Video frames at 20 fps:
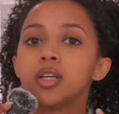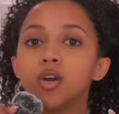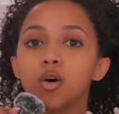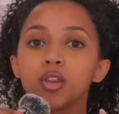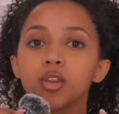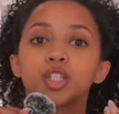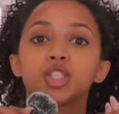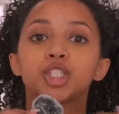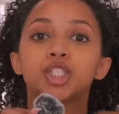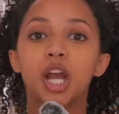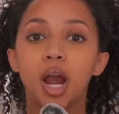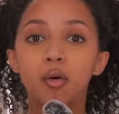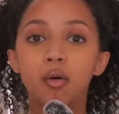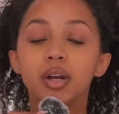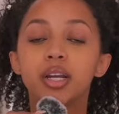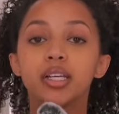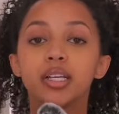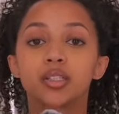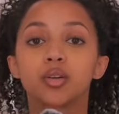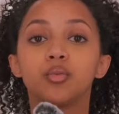know, the
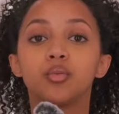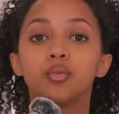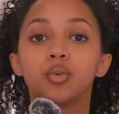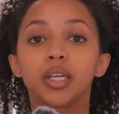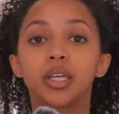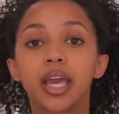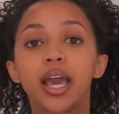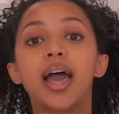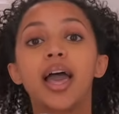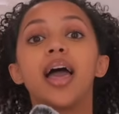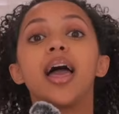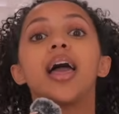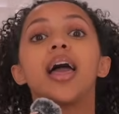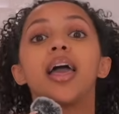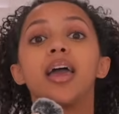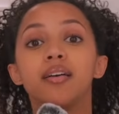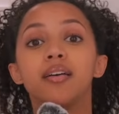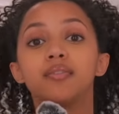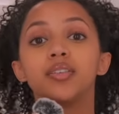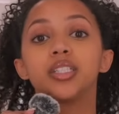shower doesn't get
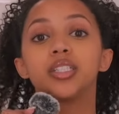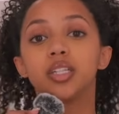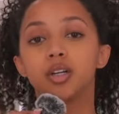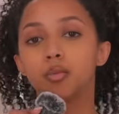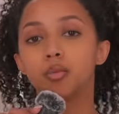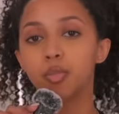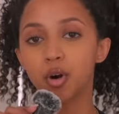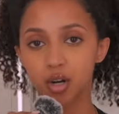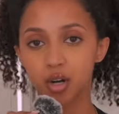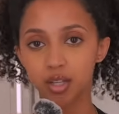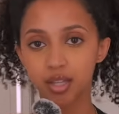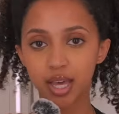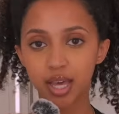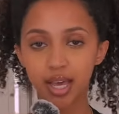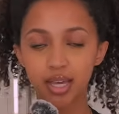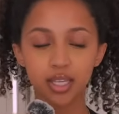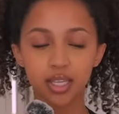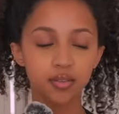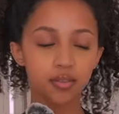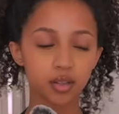every single part of
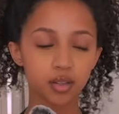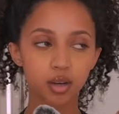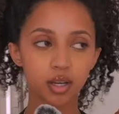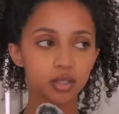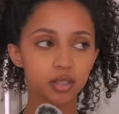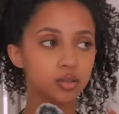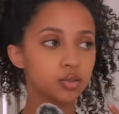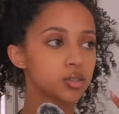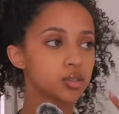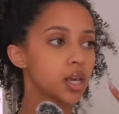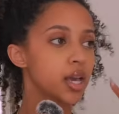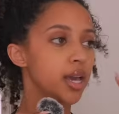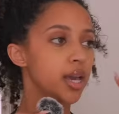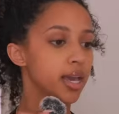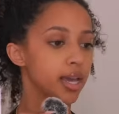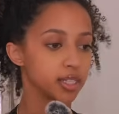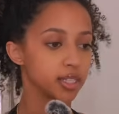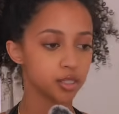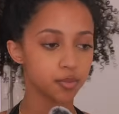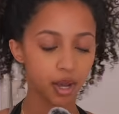that. Even though I use
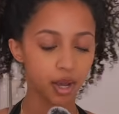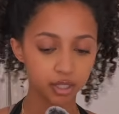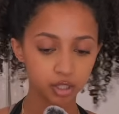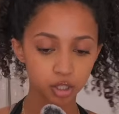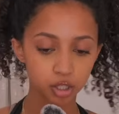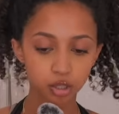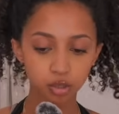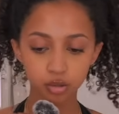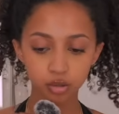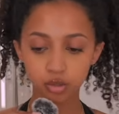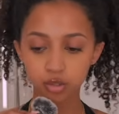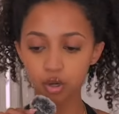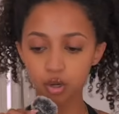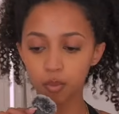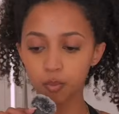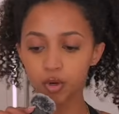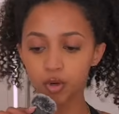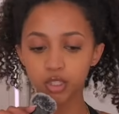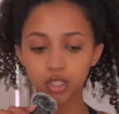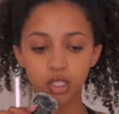antibacterial
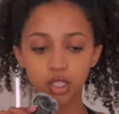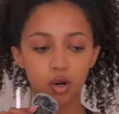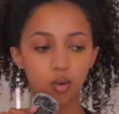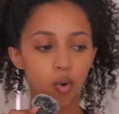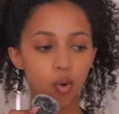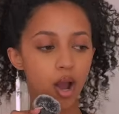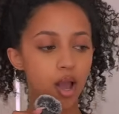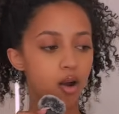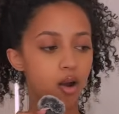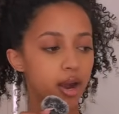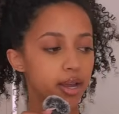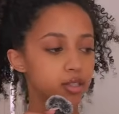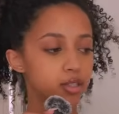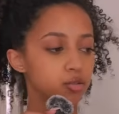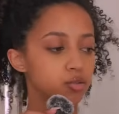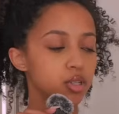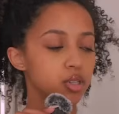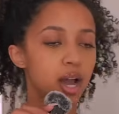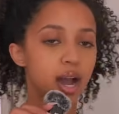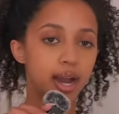soap once in a while,
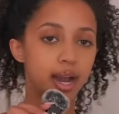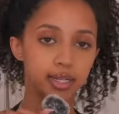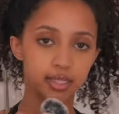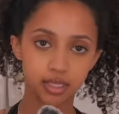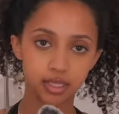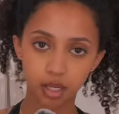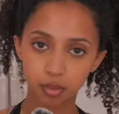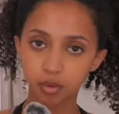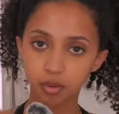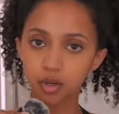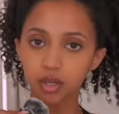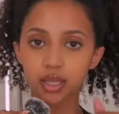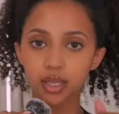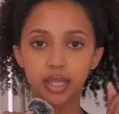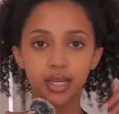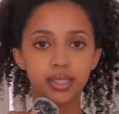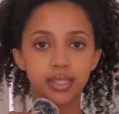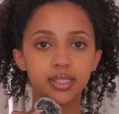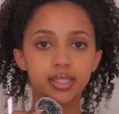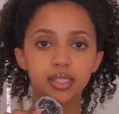I double
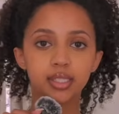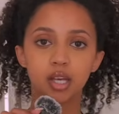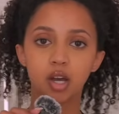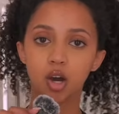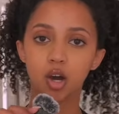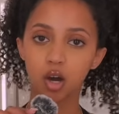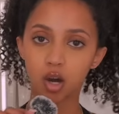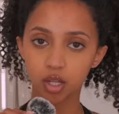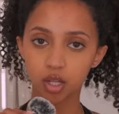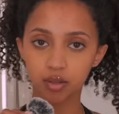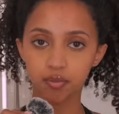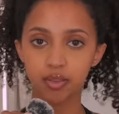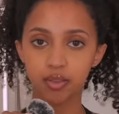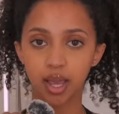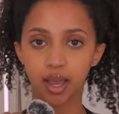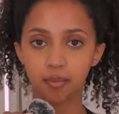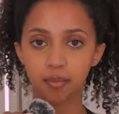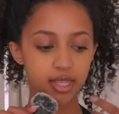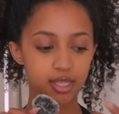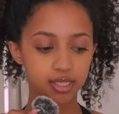cleanse, all of
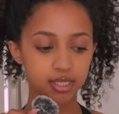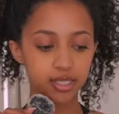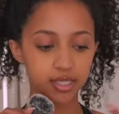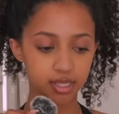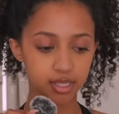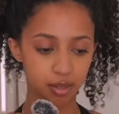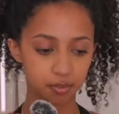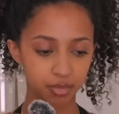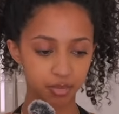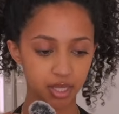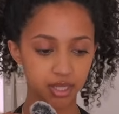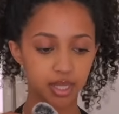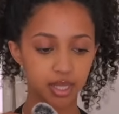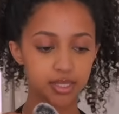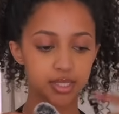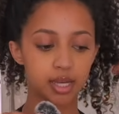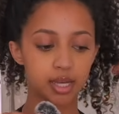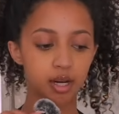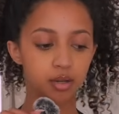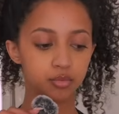that. This is something
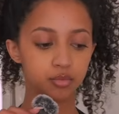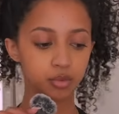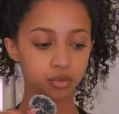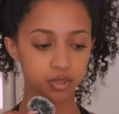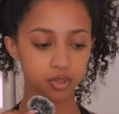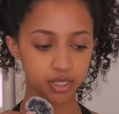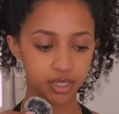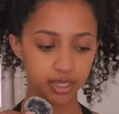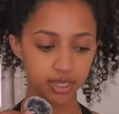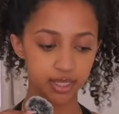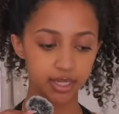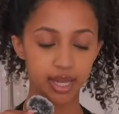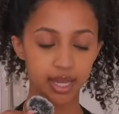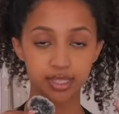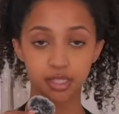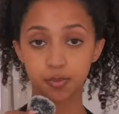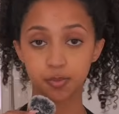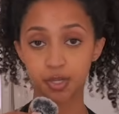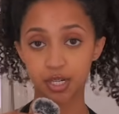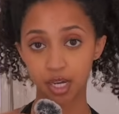that's like a routine
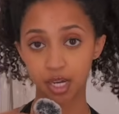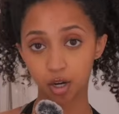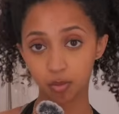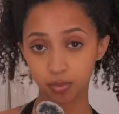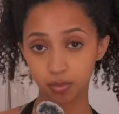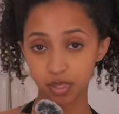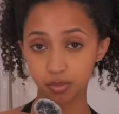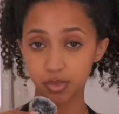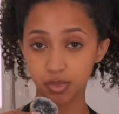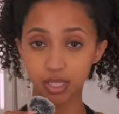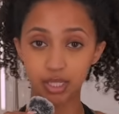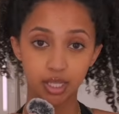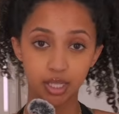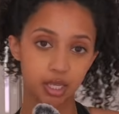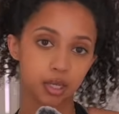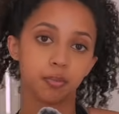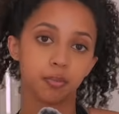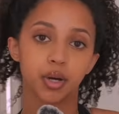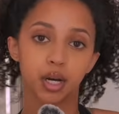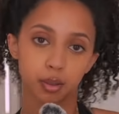that's been helping me
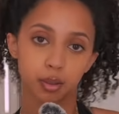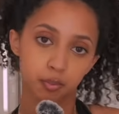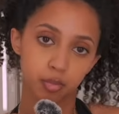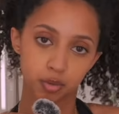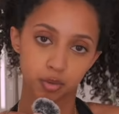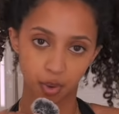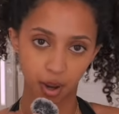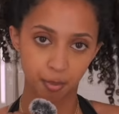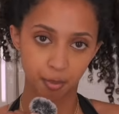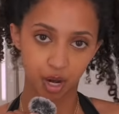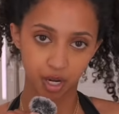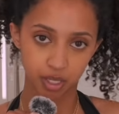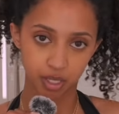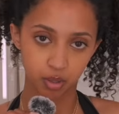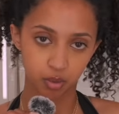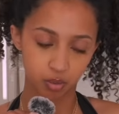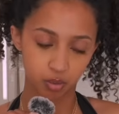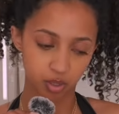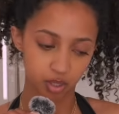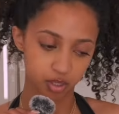keep up with my body
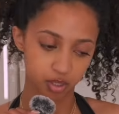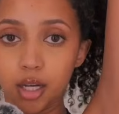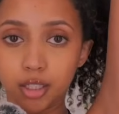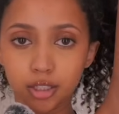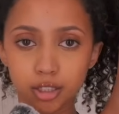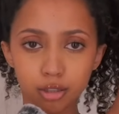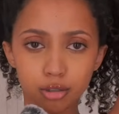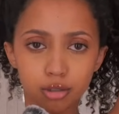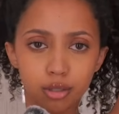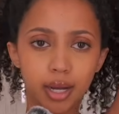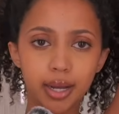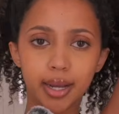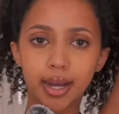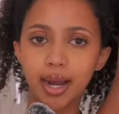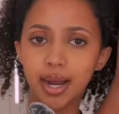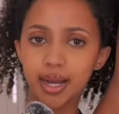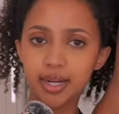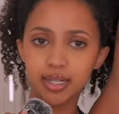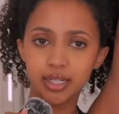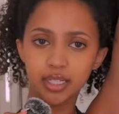odor. Also, I
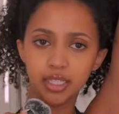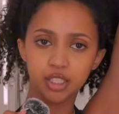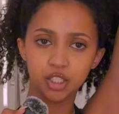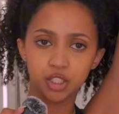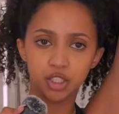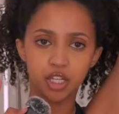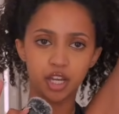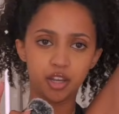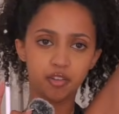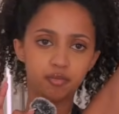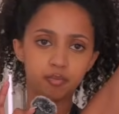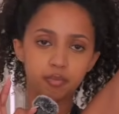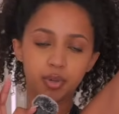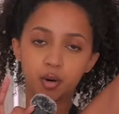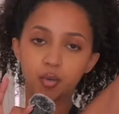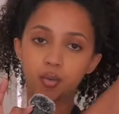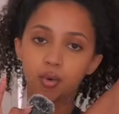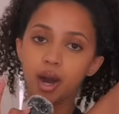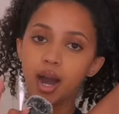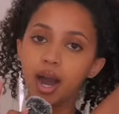kind of need to shave,
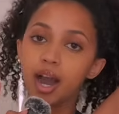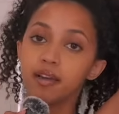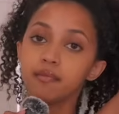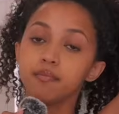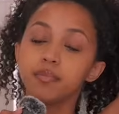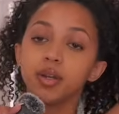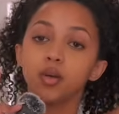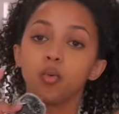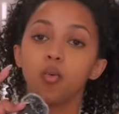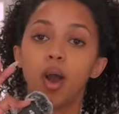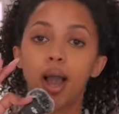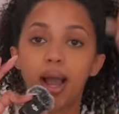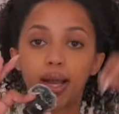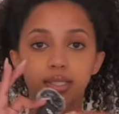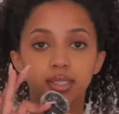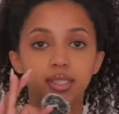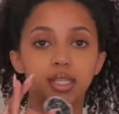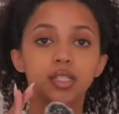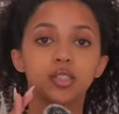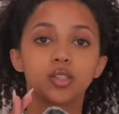but I've been
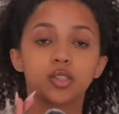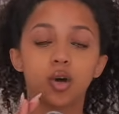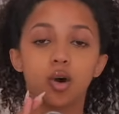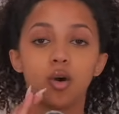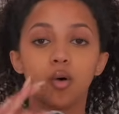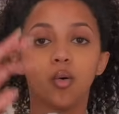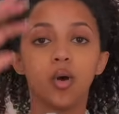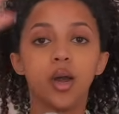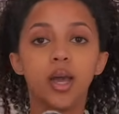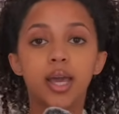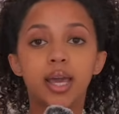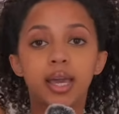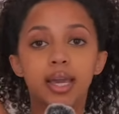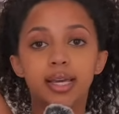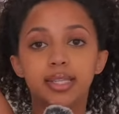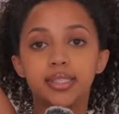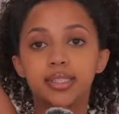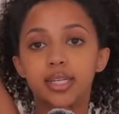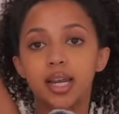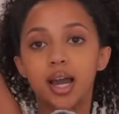waxing, so
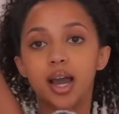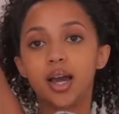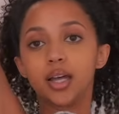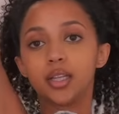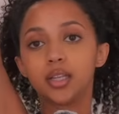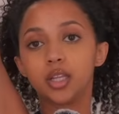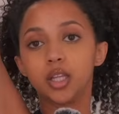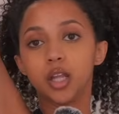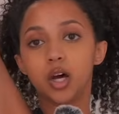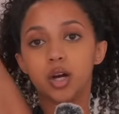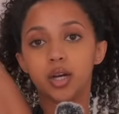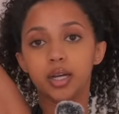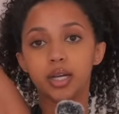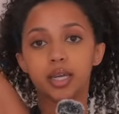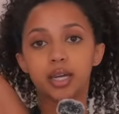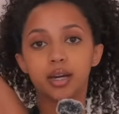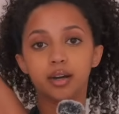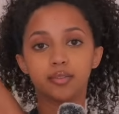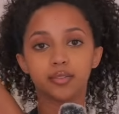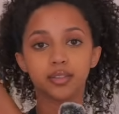it's not long
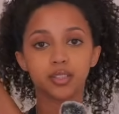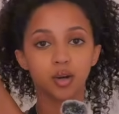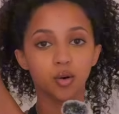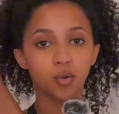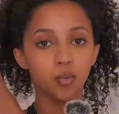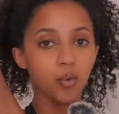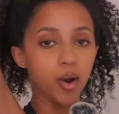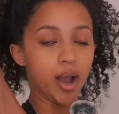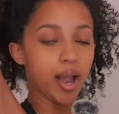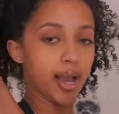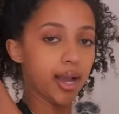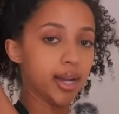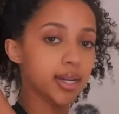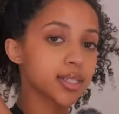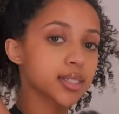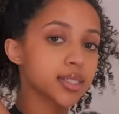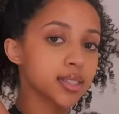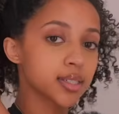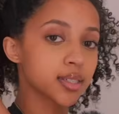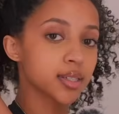enough to
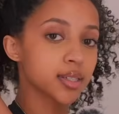wax.